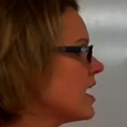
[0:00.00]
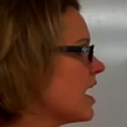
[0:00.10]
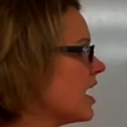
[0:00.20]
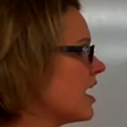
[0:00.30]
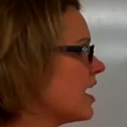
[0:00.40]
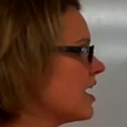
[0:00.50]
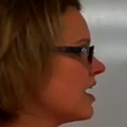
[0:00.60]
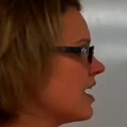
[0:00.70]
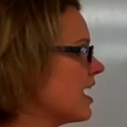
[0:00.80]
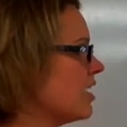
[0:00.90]
uh,
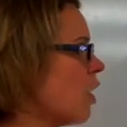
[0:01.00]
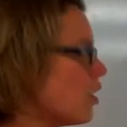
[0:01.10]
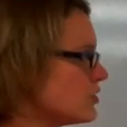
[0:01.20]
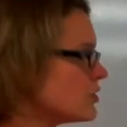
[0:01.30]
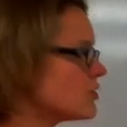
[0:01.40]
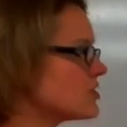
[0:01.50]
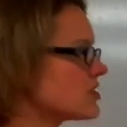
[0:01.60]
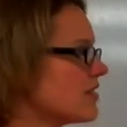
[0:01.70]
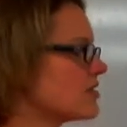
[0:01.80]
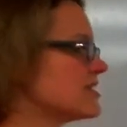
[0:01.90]
and also
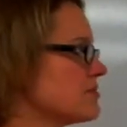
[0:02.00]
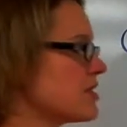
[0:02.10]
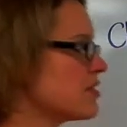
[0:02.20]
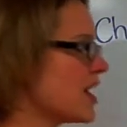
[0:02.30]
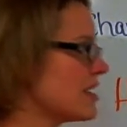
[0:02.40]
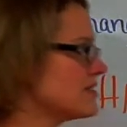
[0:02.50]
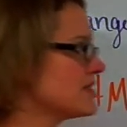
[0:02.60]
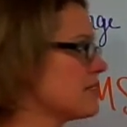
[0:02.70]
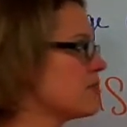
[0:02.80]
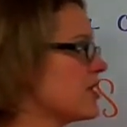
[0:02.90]
discovering some of the
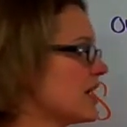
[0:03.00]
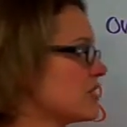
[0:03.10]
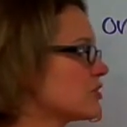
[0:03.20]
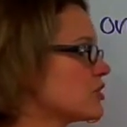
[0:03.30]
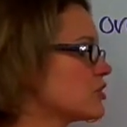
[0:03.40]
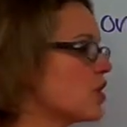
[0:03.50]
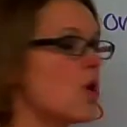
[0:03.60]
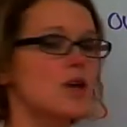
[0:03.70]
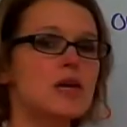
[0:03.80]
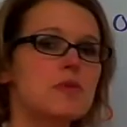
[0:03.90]
same things.
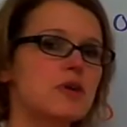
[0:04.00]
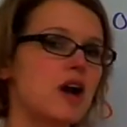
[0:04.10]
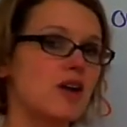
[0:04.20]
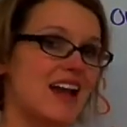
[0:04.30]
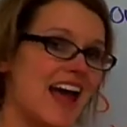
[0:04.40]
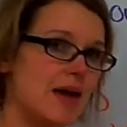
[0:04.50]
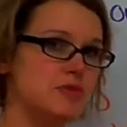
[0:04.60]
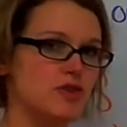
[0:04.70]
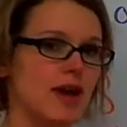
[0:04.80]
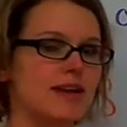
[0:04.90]
So he put out an
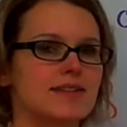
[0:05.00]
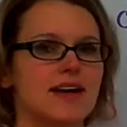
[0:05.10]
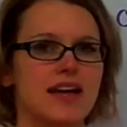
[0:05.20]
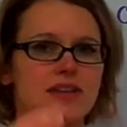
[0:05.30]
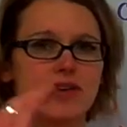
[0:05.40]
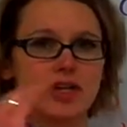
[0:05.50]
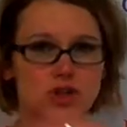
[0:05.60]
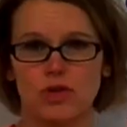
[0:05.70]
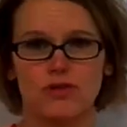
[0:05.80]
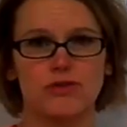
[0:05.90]
abstract, kind of a
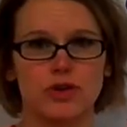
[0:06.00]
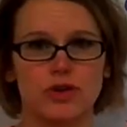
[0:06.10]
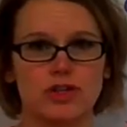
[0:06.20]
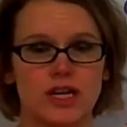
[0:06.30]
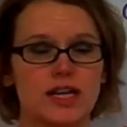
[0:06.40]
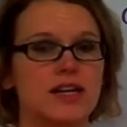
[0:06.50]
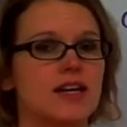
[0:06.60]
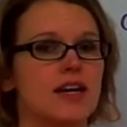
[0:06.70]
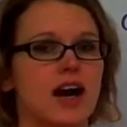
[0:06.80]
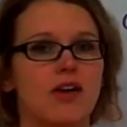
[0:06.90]
shortened version
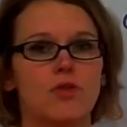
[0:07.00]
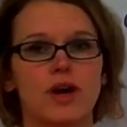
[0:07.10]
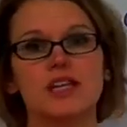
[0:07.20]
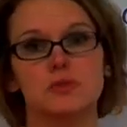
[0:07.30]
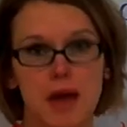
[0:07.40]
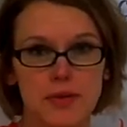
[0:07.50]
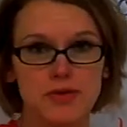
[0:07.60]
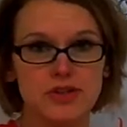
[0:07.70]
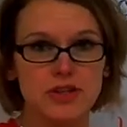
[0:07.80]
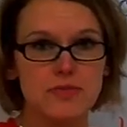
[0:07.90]
of what his paper
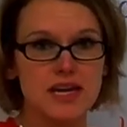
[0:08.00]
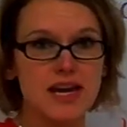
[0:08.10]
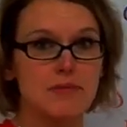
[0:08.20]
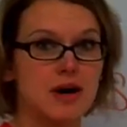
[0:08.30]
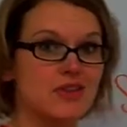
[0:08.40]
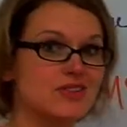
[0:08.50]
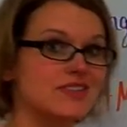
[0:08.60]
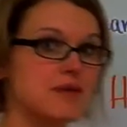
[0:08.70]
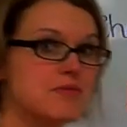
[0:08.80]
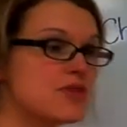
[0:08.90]
was going to be about the
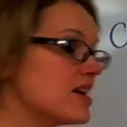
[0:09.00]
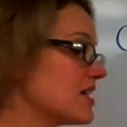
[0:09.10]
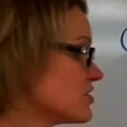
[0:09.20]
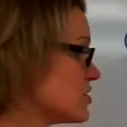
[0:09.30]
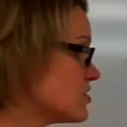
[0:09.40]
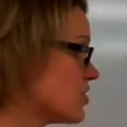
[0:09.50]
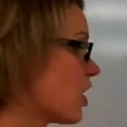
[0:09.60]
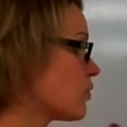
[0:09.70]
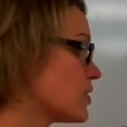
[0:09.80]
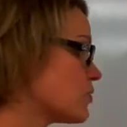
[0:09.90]
same things that
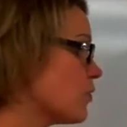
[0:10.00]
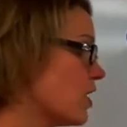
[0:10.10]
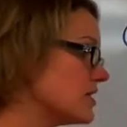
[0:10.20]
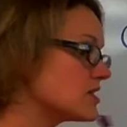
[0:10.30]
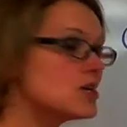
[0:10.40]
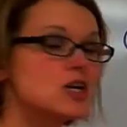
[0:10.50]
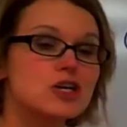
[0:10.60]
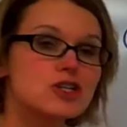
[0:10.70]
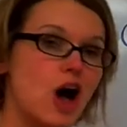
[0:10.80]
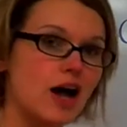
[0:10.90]
Darwin was
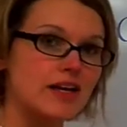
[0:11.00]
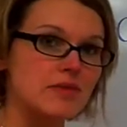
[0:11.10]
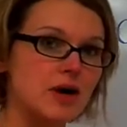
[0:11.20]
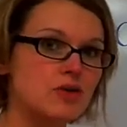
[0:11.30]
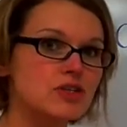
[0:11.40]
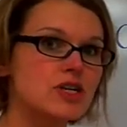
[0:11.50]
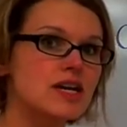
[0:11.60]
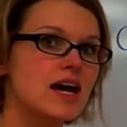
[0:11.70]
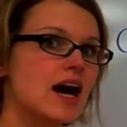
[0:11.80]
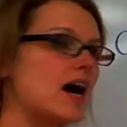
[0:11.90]
talking about.
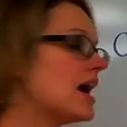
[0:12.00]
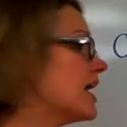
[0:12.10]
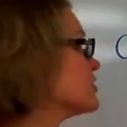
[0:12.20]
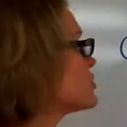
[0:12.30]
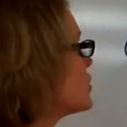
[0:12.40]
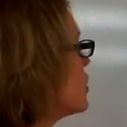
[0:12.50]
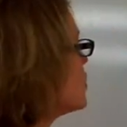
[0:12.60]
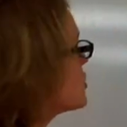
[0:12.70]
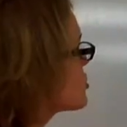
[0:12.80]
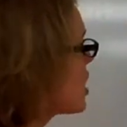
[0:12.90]
Uh, and
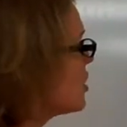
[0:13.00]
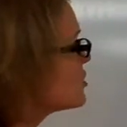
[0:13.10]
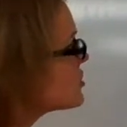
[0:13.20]
so Charles